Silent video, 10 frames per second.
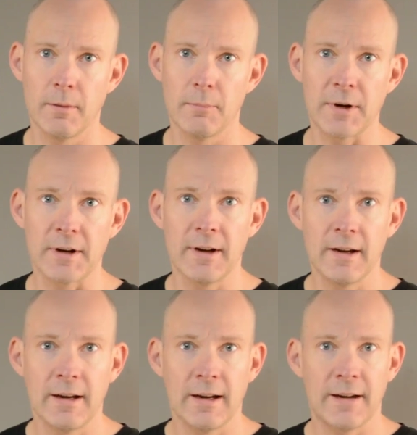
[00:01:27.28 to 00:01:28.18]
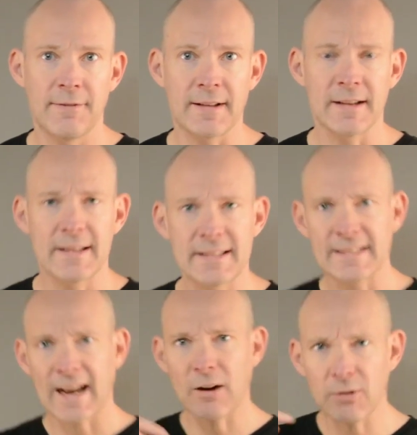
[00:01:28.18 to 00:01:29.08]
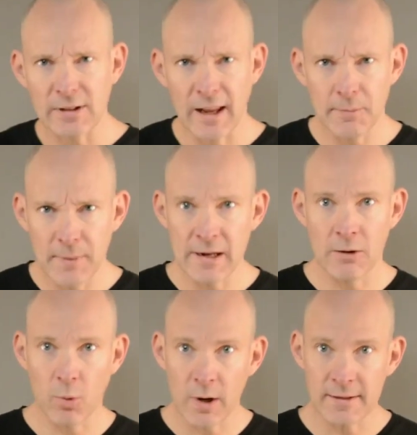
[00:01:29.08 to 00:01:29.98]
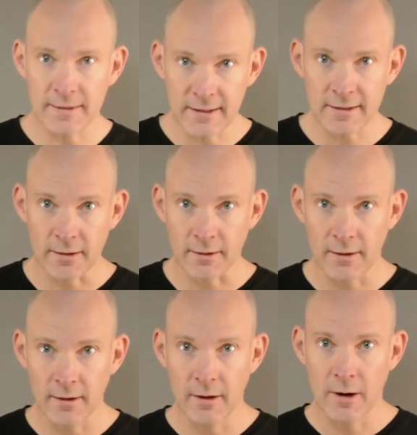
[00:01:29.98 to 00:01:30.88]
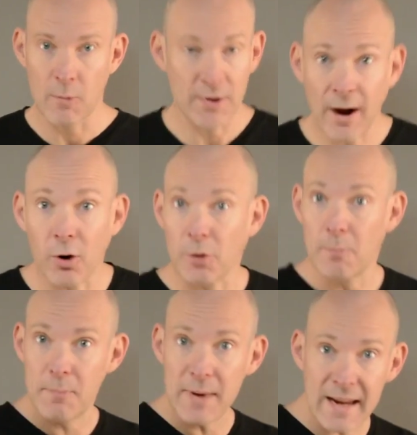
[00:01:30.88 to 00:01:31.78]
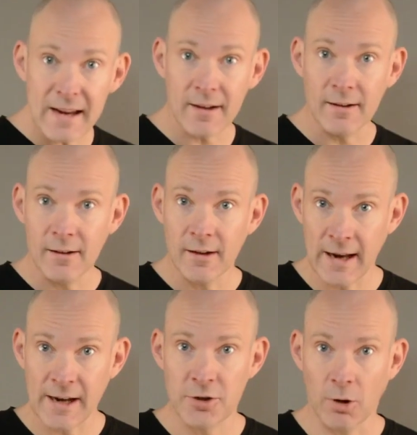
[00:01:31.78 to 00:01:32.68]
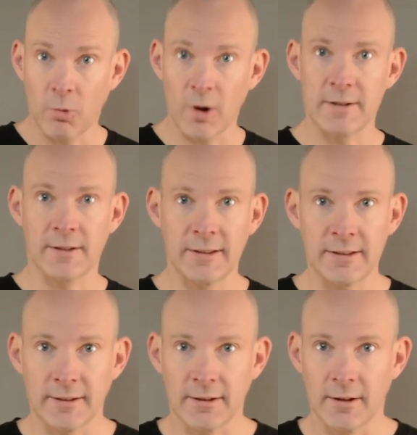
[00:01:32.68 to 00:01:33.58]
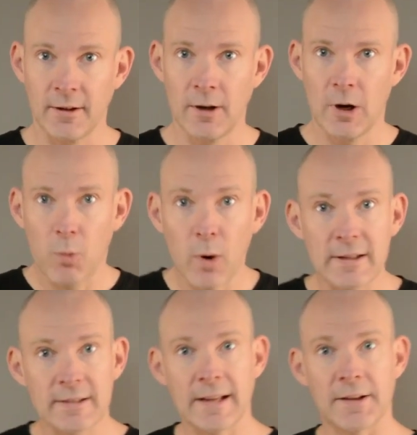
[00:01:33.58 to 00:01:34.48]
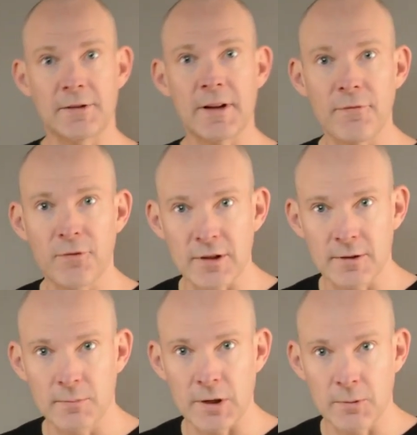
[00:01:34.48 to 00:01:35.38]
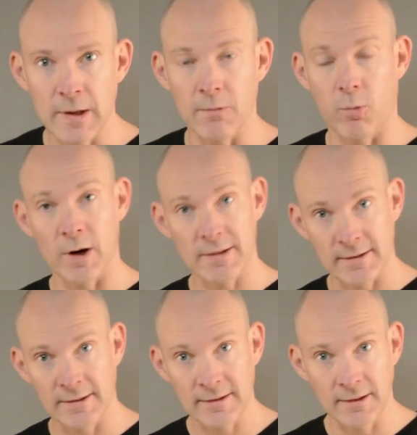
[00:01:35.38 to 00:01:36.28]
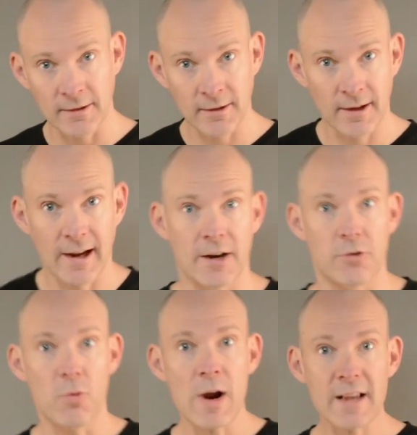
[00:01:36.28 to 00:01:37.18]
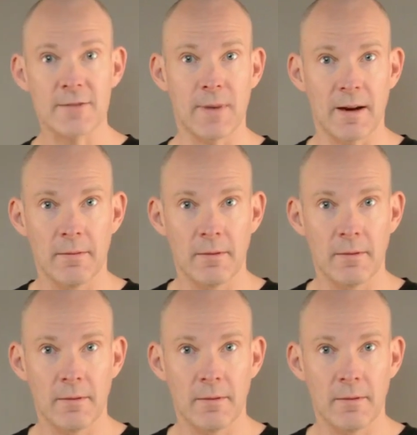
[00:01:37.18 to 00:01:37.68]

But if it sounds like being a voice assistant without being an actual voice assistant, what's then the difference between a voice assistant and Rhasspy?